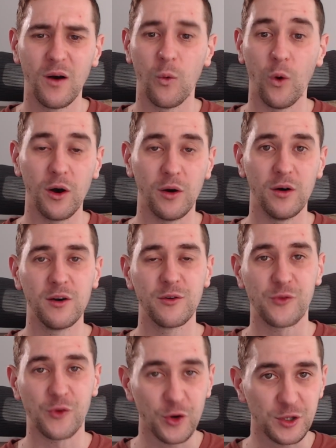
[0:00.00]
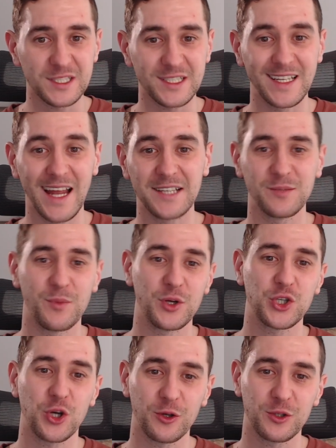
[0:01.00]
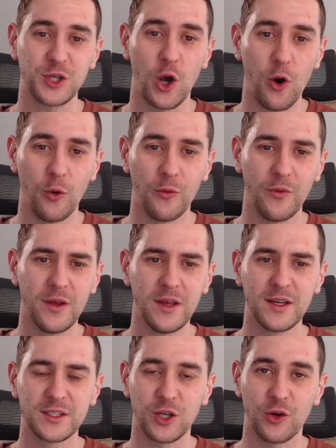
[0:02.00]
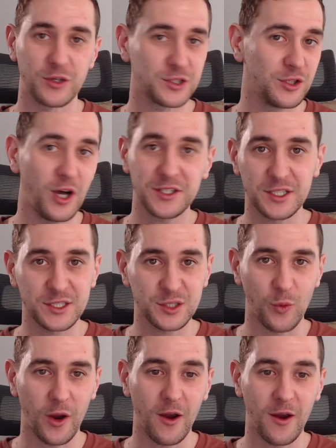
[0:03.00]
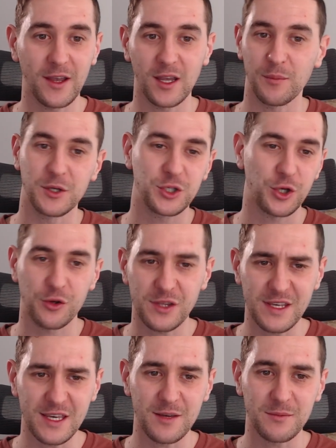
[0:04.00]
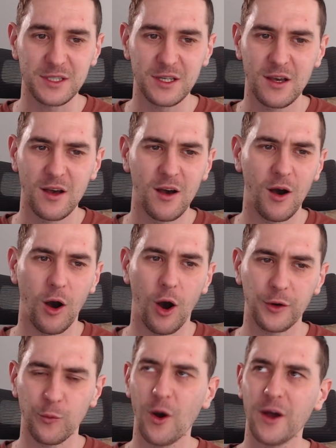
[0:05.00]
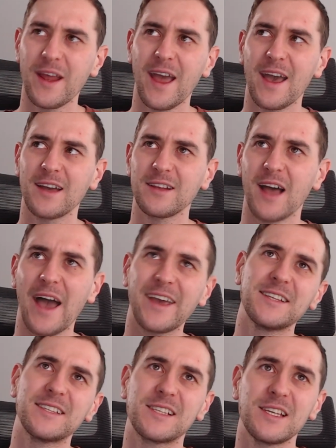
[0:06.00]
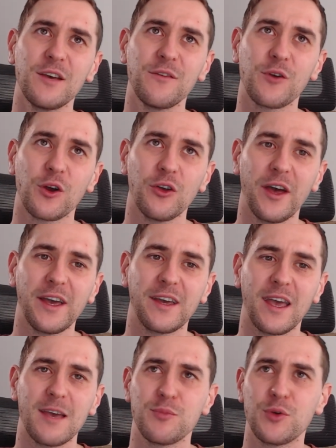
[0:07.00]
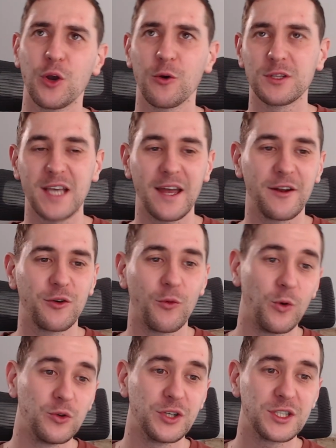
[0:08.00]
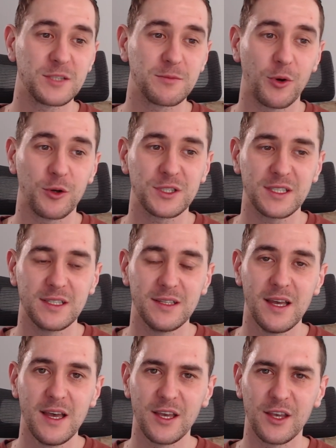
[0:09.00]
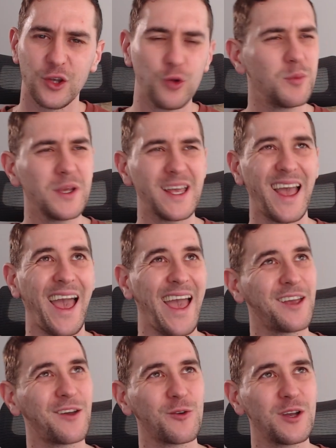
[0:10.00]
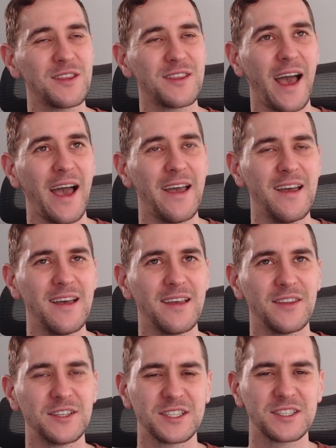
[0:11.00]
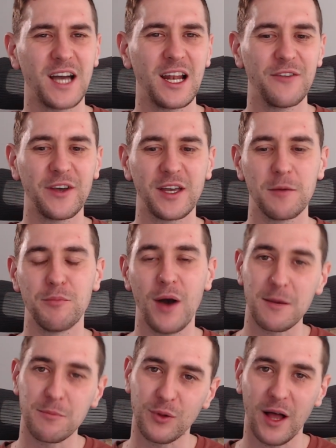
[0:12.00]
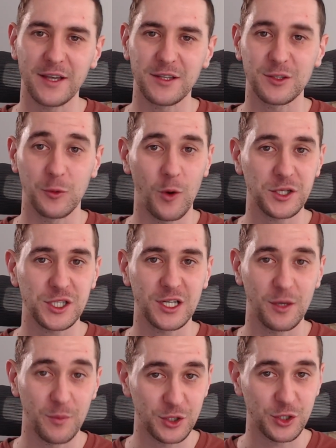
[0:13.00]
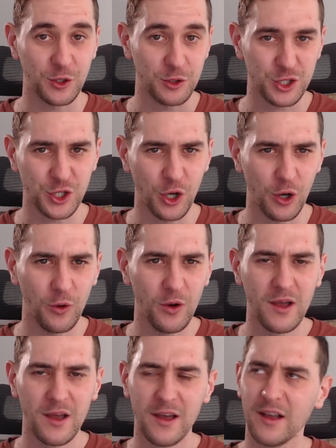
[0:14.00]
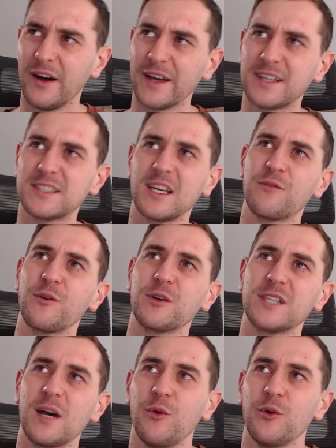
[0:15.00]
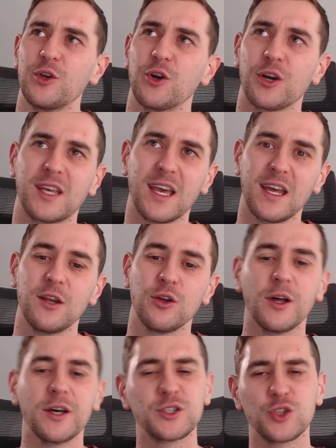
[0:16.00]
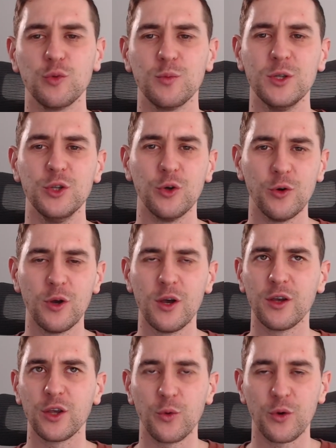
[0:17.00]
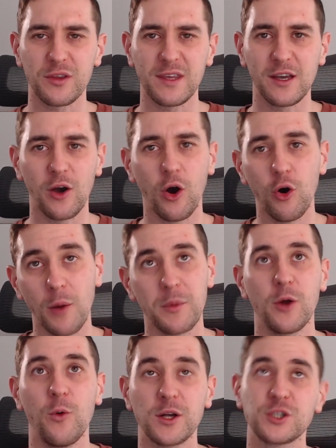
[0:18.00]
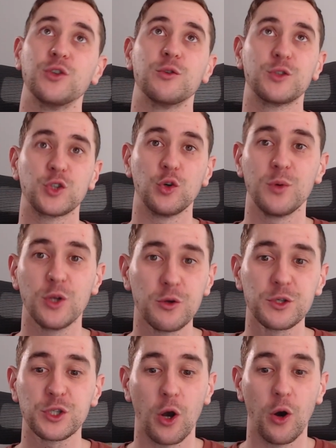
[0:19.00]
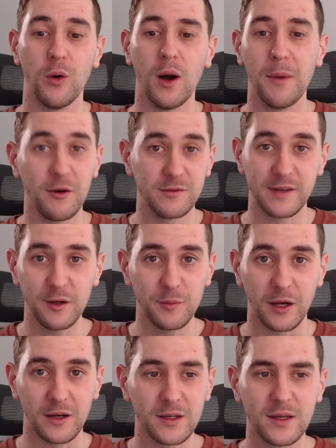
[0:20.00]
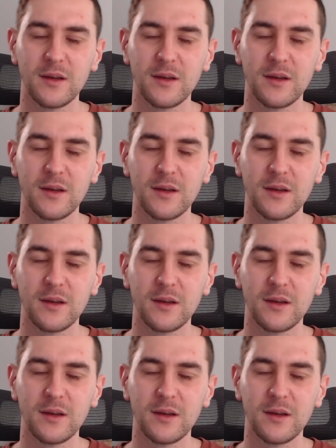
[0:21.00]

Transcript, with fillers: Well, first, it has a mature tone, so there's lots of swearing and mature themes. On one hand, I can see if you're like a puritanical religious person, you would be angry that this is kind of like a pipeline to watching a mature show. Like, say, for example, you're a kid and you like Scooby Doo, you would think, oh, I'm going to watch the new Scooby Doo show about Velma.